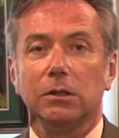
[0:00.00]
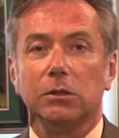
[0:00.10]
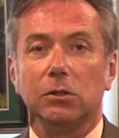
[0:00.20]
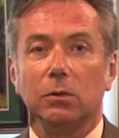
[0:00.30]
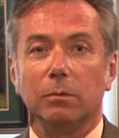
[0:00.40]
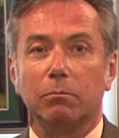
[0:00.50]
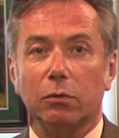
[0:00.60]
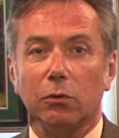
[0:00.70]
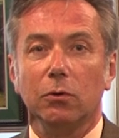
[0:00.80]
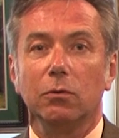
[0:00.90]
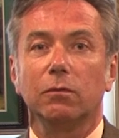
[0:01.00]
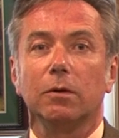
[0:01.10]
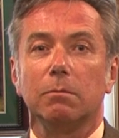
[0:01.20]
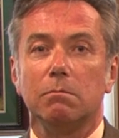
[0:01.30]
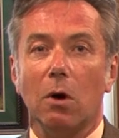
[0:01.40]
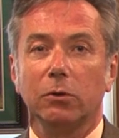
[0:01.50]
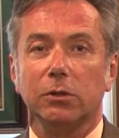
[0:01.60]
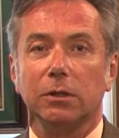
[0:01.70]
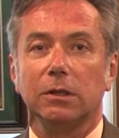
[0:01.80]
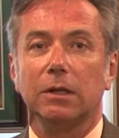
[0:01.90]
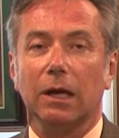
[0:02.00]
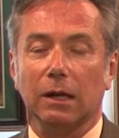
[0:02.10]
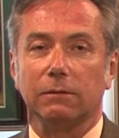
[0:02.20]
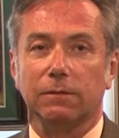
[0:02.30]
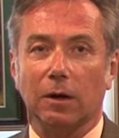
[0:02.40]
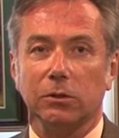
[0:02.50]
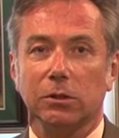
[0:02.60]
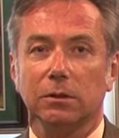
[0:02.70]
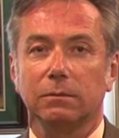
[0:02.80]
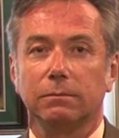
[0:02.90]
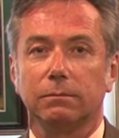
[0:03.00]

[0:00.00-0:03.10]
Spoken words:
to improve motion and function.